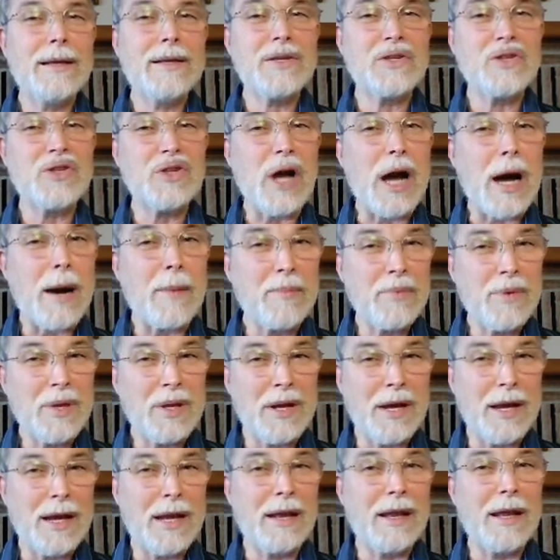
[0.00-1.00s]
stop
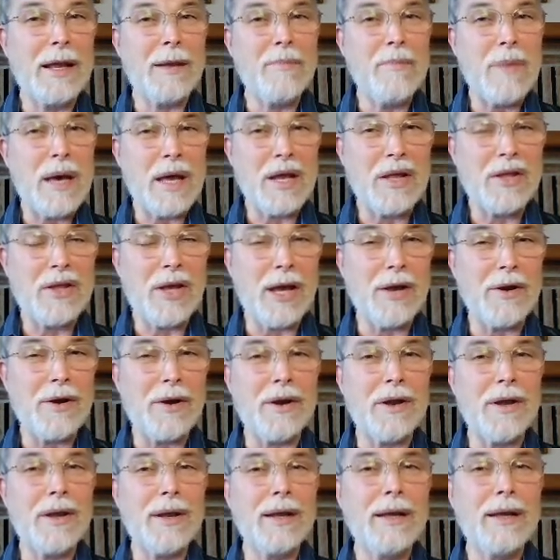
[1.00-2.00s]
tonight and meditate
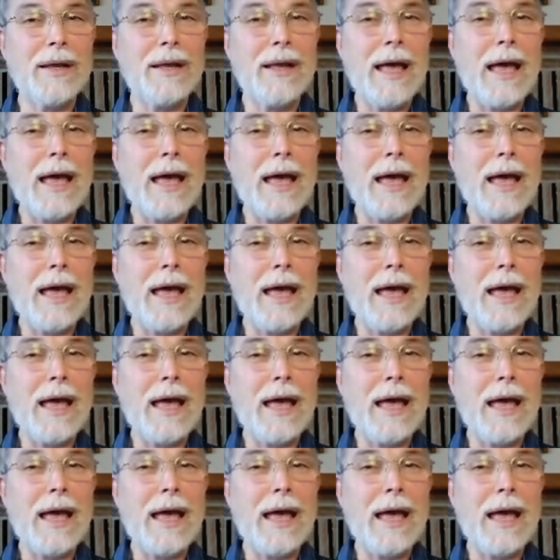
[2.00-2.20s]
on it.